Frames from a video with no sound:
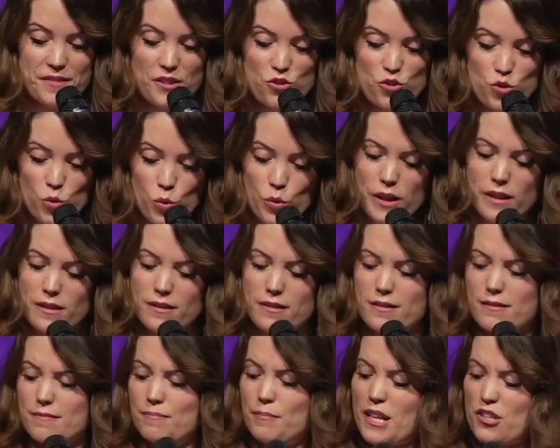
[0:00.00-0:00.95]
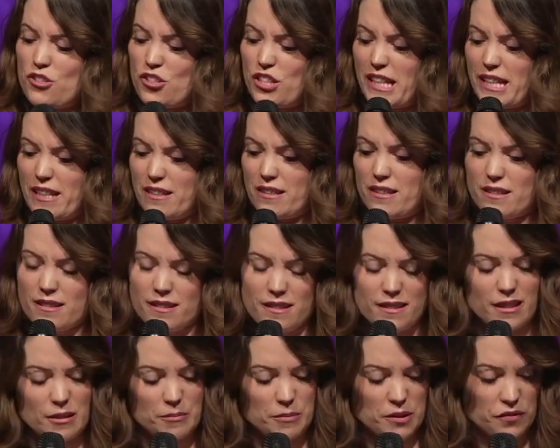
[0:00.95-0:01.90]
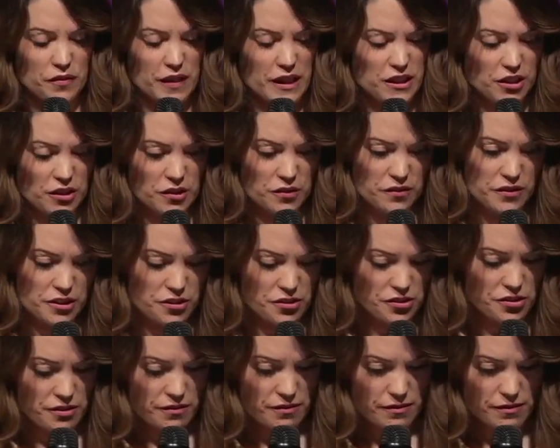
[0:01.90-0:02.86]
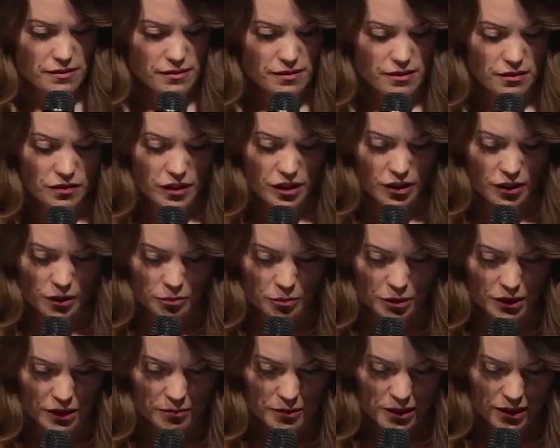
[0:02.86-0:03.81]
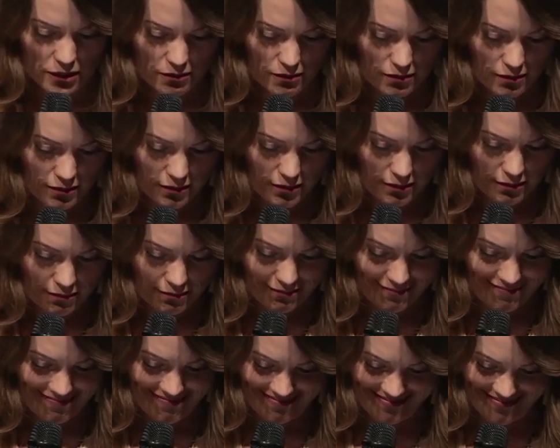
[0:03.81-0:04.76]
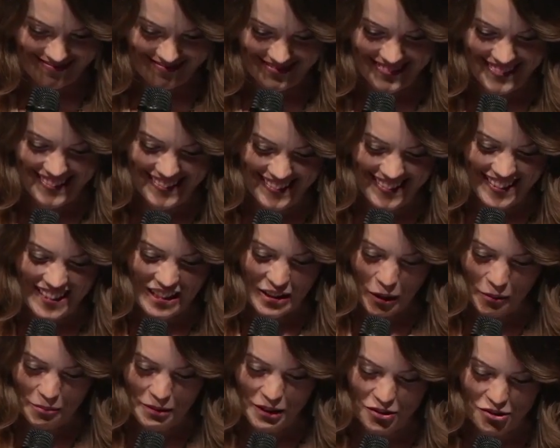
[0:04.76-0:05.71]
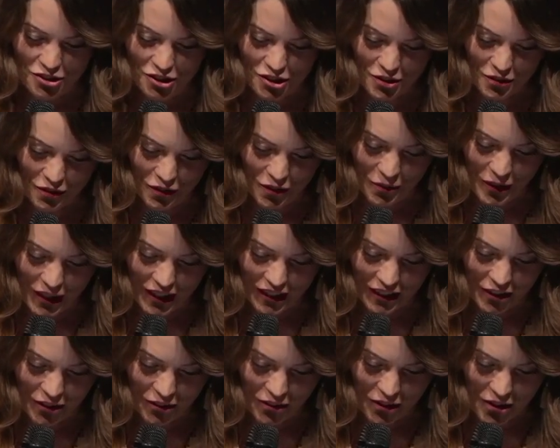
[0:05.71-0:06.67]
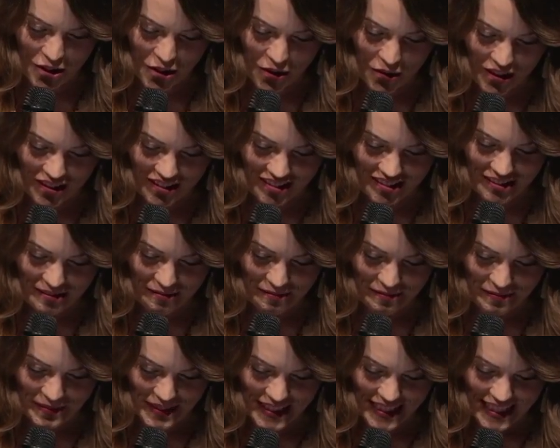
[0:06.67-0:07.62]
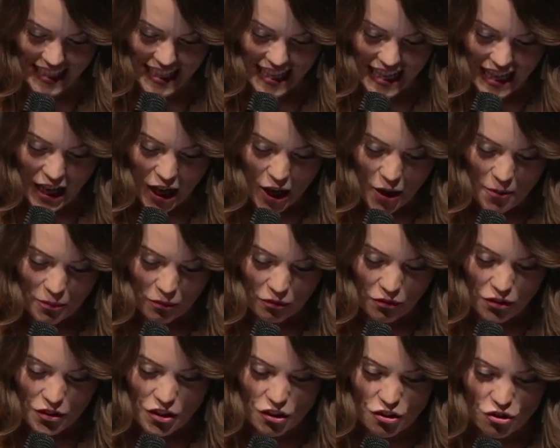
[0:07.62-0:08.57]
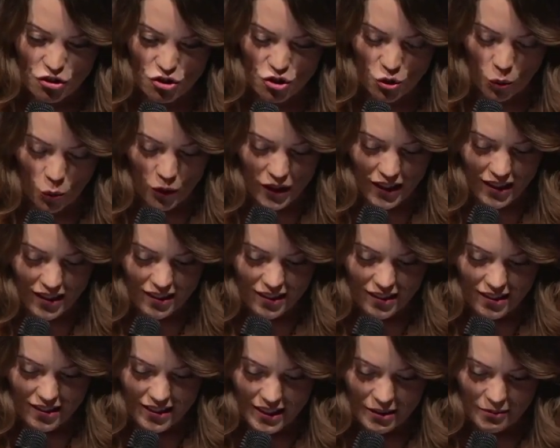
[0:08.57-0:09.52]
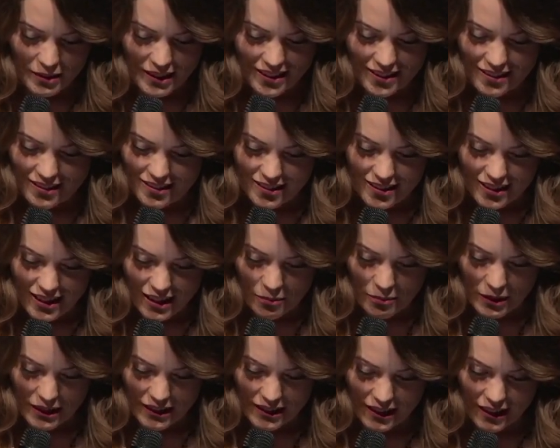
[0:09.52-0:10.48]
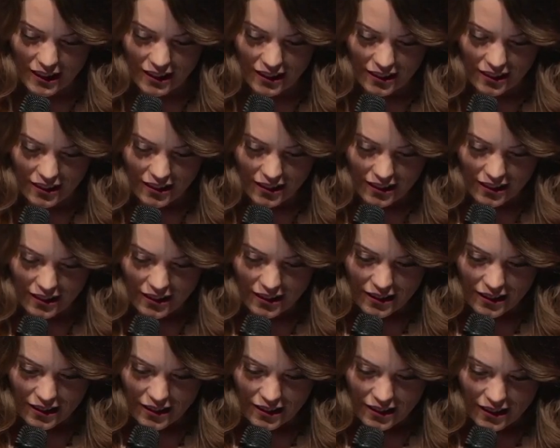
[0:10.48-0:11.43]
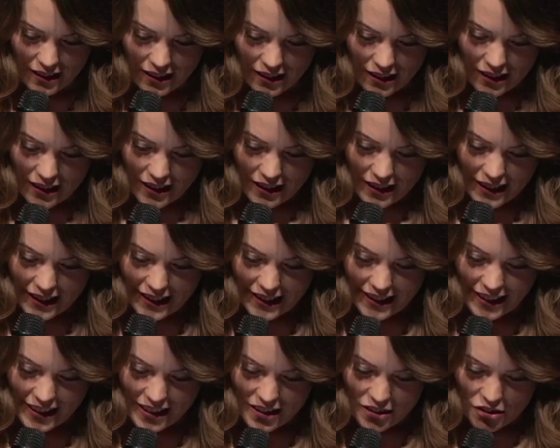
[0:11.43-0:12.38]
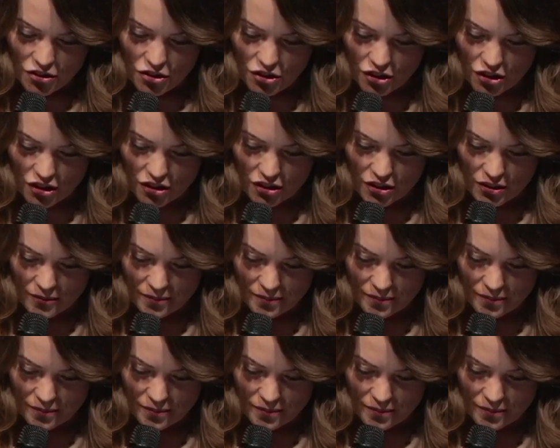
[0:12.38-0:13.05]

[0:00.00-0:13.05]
Joy. Imagine that. I'm going to find y'all the verse, if y'all don't believe me. Y'all been in church for a while. I know you know this. For the joy? Think about it. Think about that. He endured.